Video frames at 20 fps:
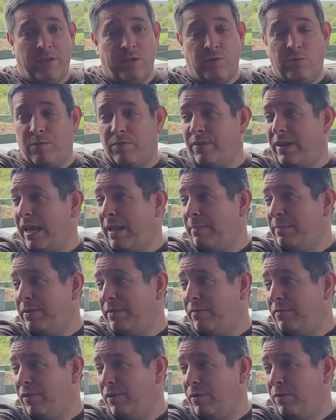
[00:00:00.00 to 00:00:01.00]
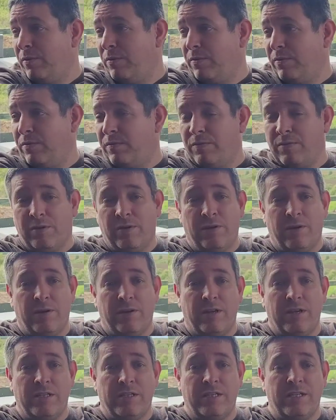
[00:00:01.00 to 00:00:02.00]
So we've kept it for
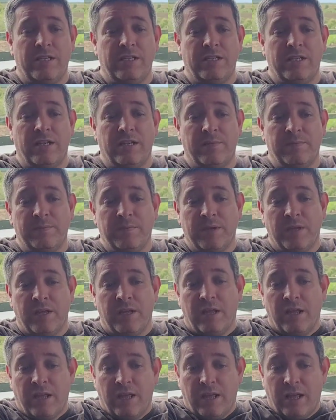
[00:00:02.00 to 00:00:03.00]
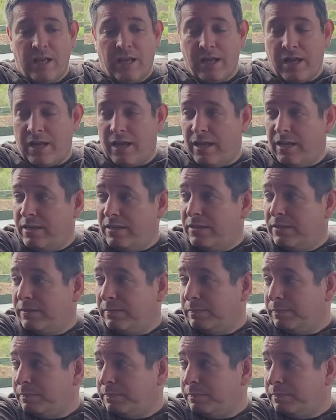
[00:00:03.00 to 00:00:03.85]
this season. And